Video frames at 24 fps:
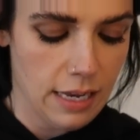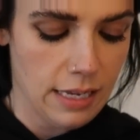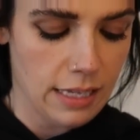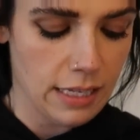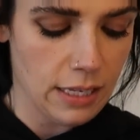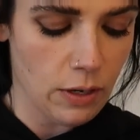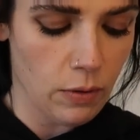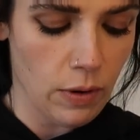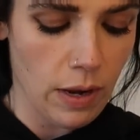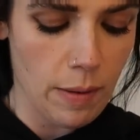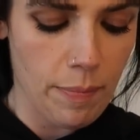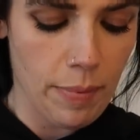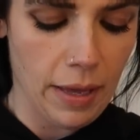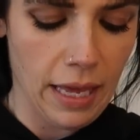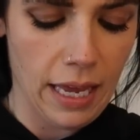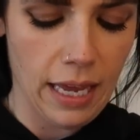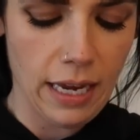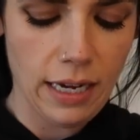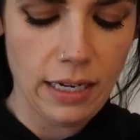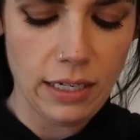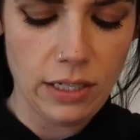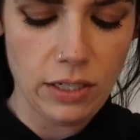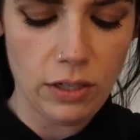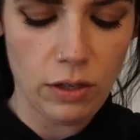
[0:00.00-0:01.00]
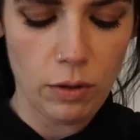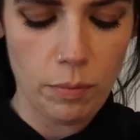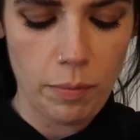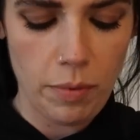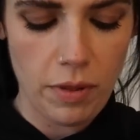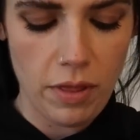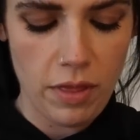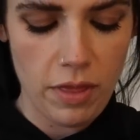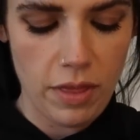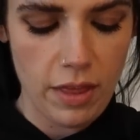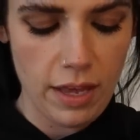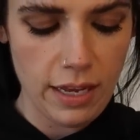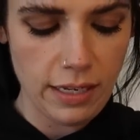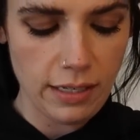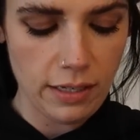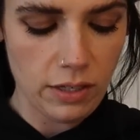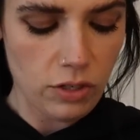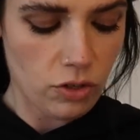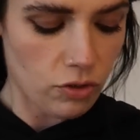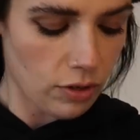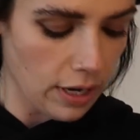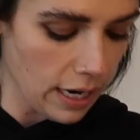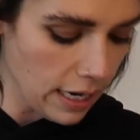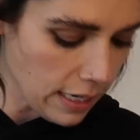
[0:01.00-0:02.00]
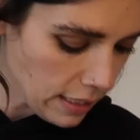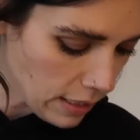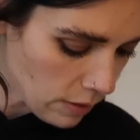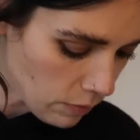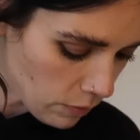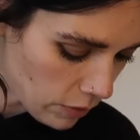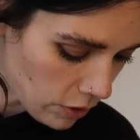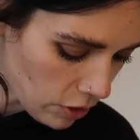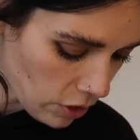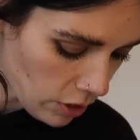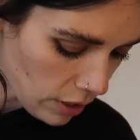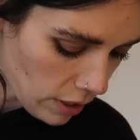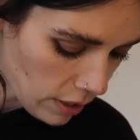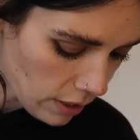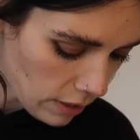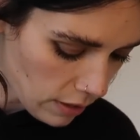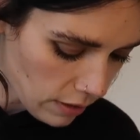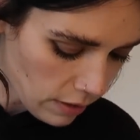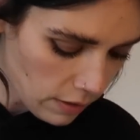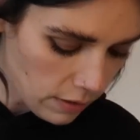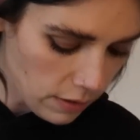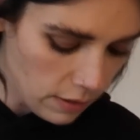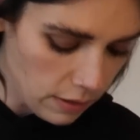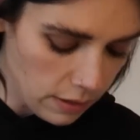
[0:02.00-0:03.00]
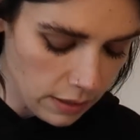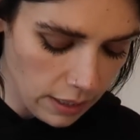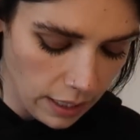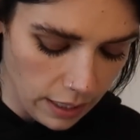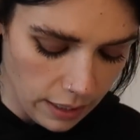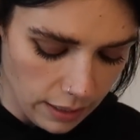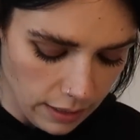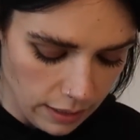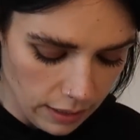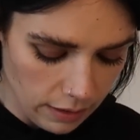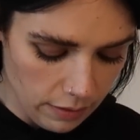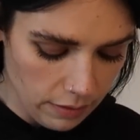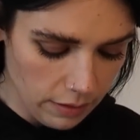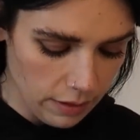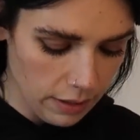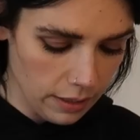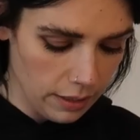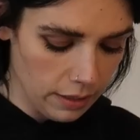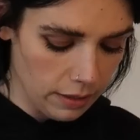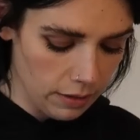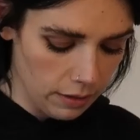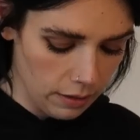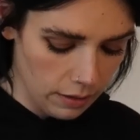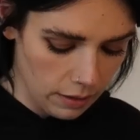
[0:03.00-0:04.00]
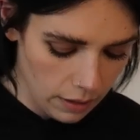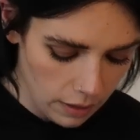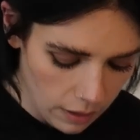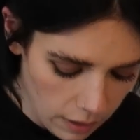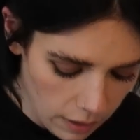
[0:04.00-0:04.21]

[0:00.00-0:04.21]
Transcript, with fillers: So I picked up this dress, which is, does it say it down there?